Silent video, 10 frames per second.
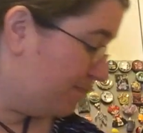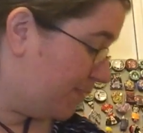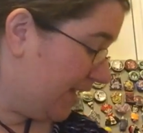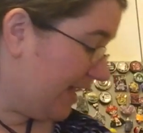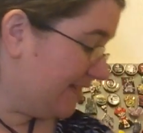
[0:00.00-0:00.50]

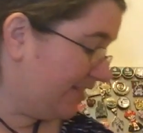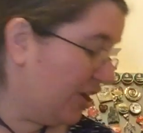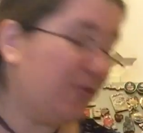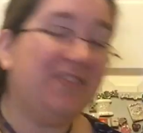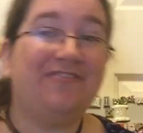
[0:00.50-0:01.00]
Because
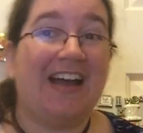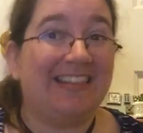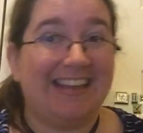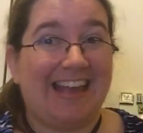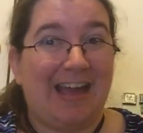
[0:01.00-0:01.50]
look what
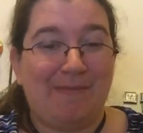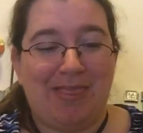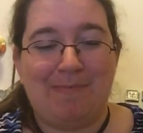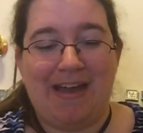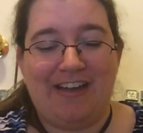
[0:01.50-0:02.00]
finally came in
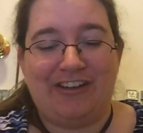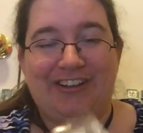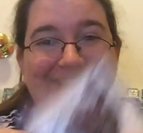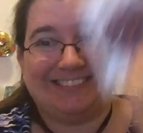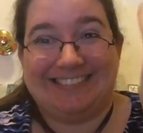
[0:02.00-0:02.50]
the
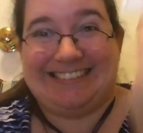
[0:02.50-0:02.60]
mail!